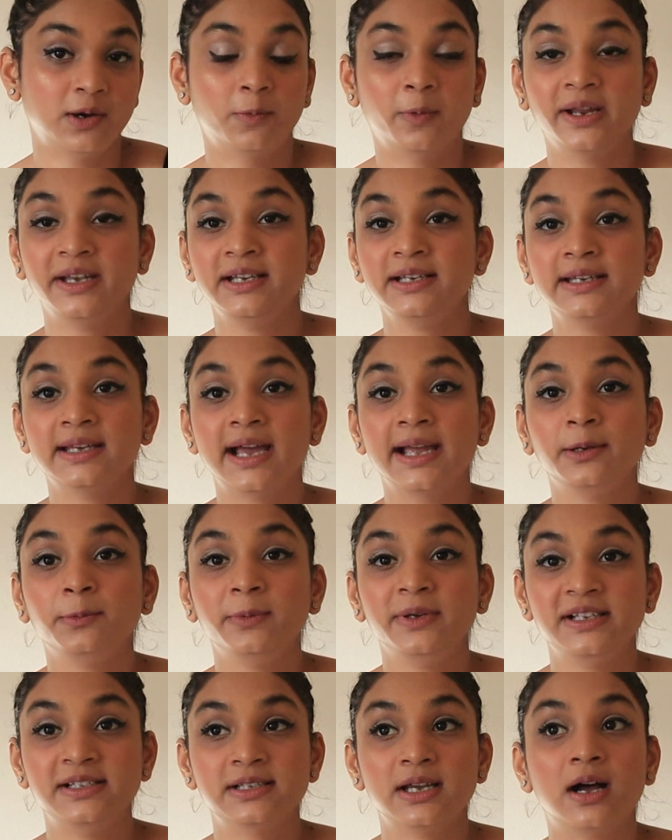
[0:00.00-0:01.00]
189
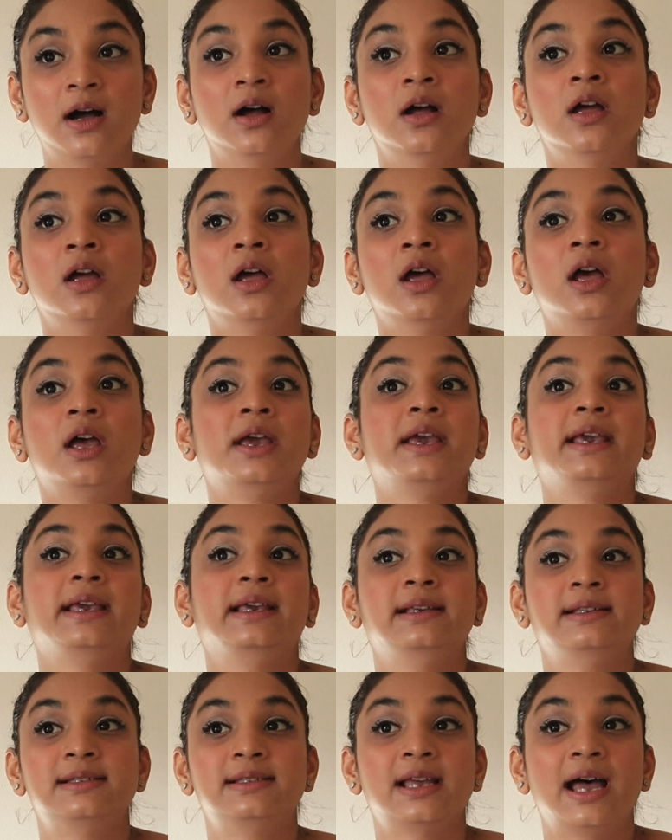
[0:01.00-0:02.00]
visa
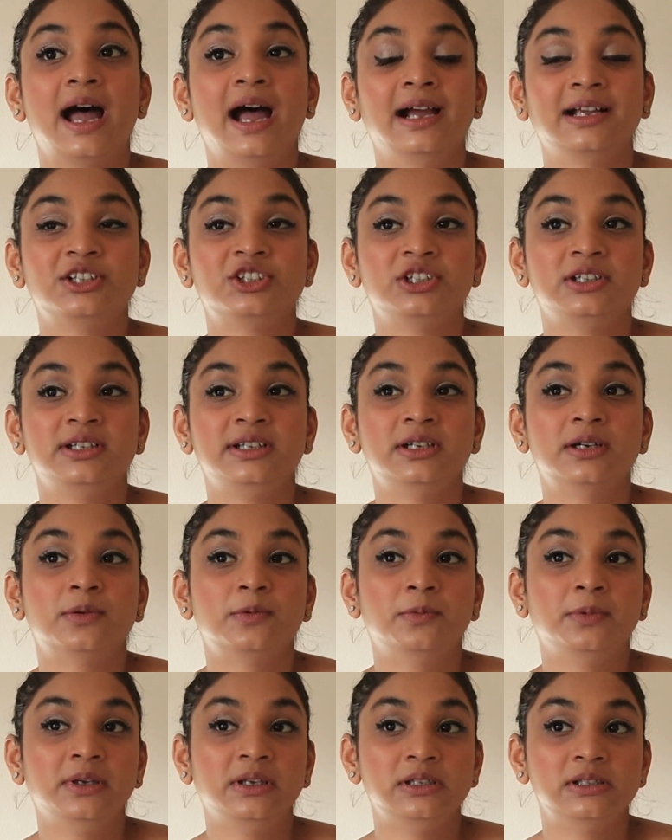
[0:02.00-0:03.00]
is actually a
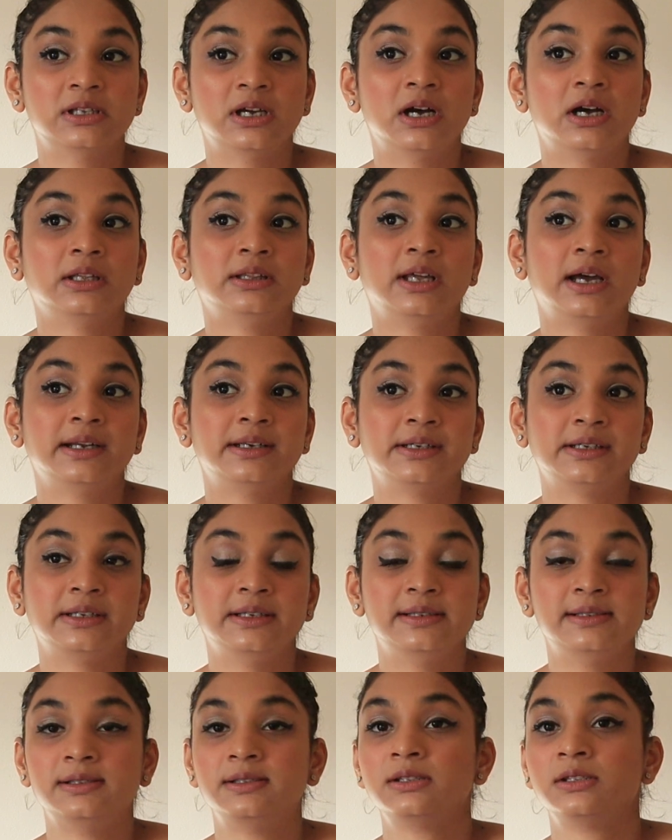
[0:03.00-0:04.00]
visa that
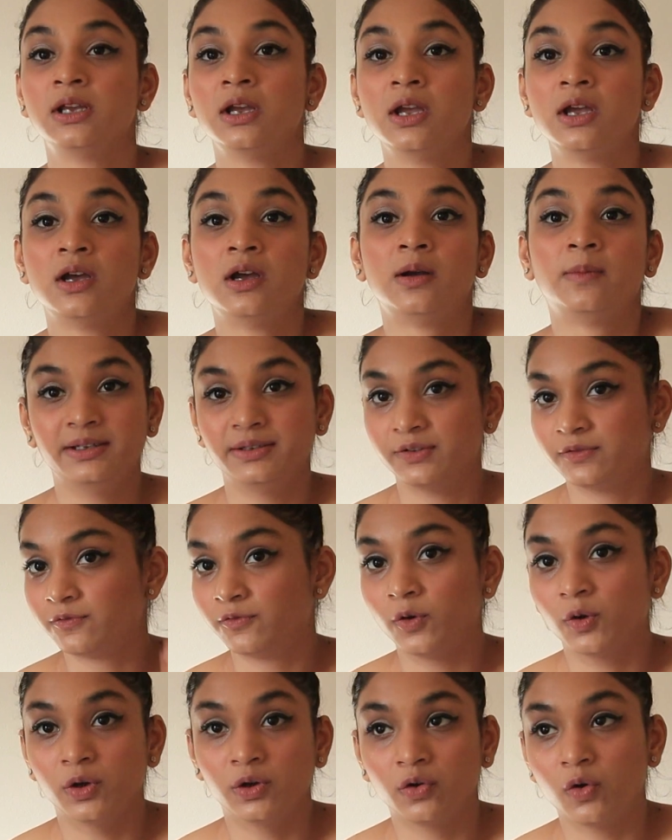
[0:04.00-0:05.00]
is valid
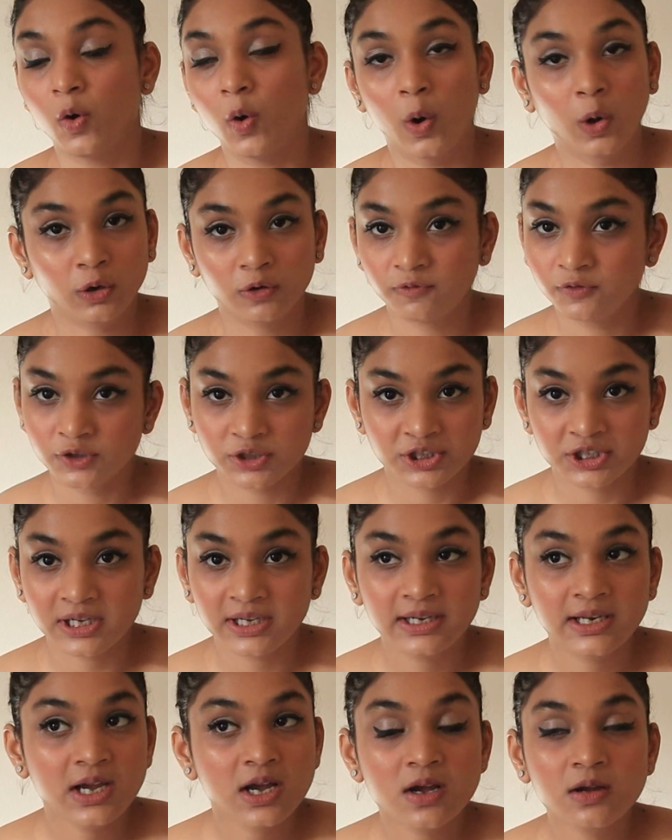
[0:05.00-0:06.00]
for all of
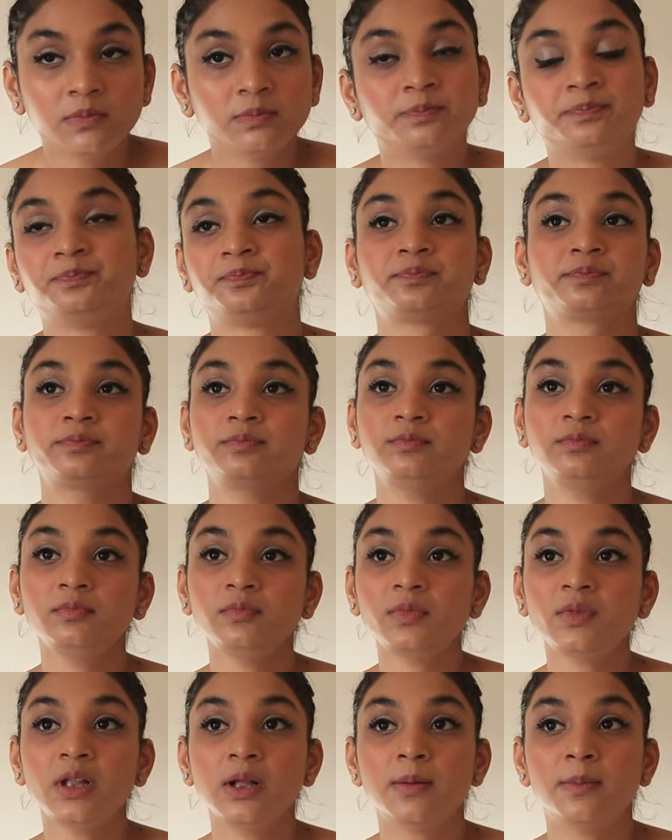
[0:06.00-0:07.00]
Australia,
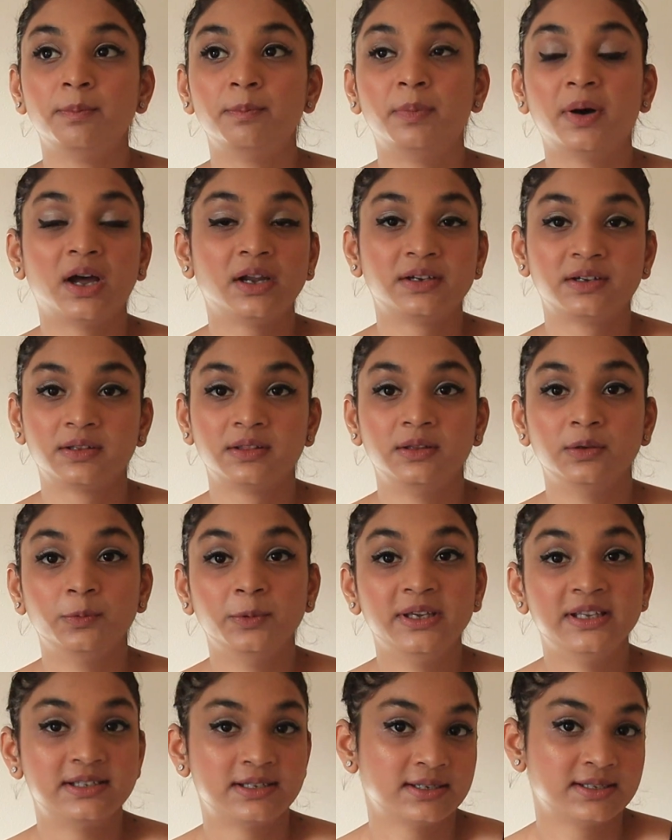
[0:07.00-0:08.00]
but the
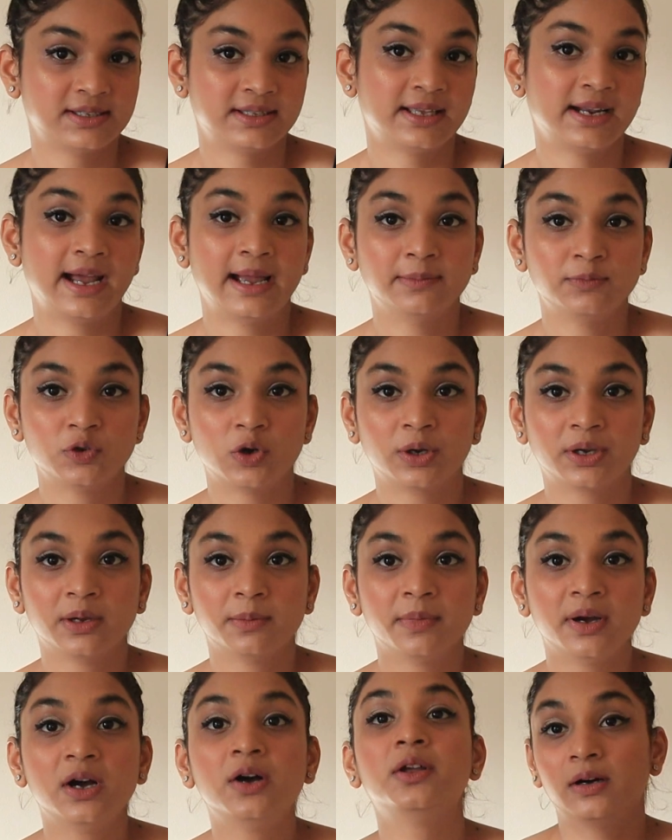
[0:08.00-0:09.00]
visas that I'm talking
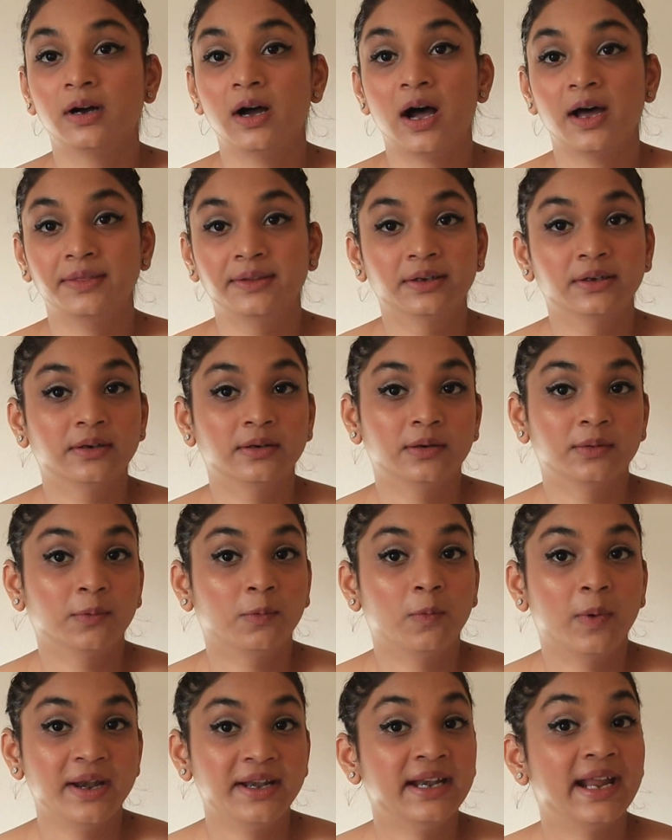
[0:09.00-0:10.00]
about are the
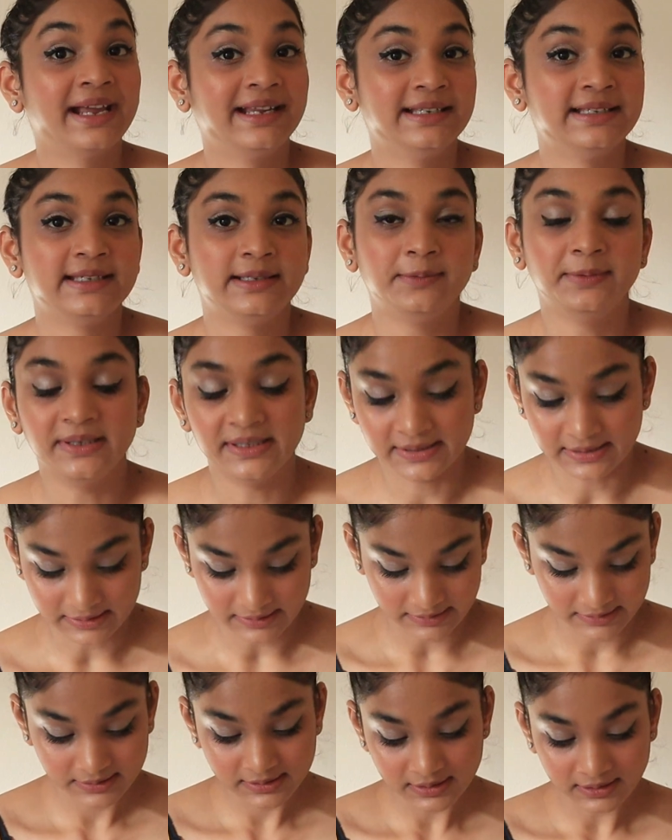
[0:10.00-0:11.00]
190
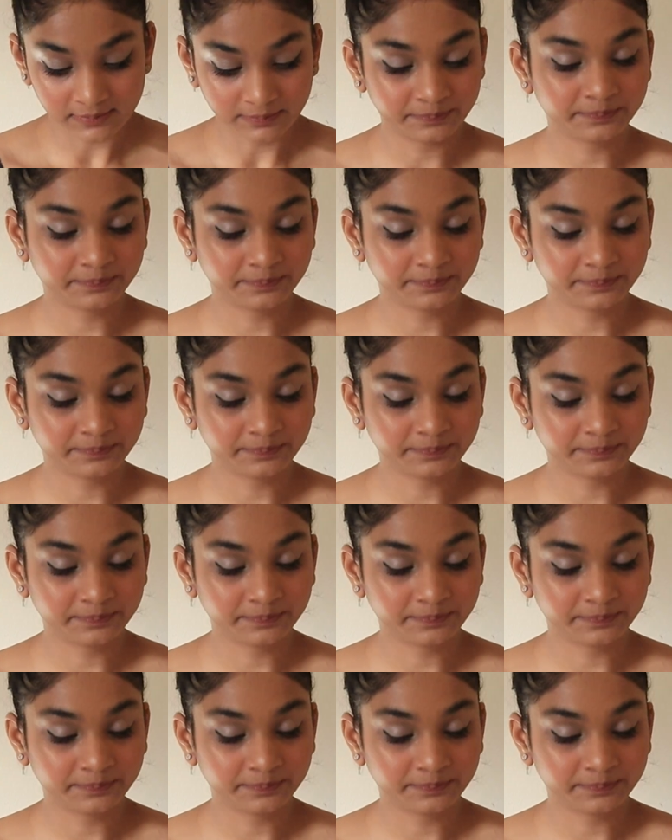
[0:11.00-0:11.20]
visas.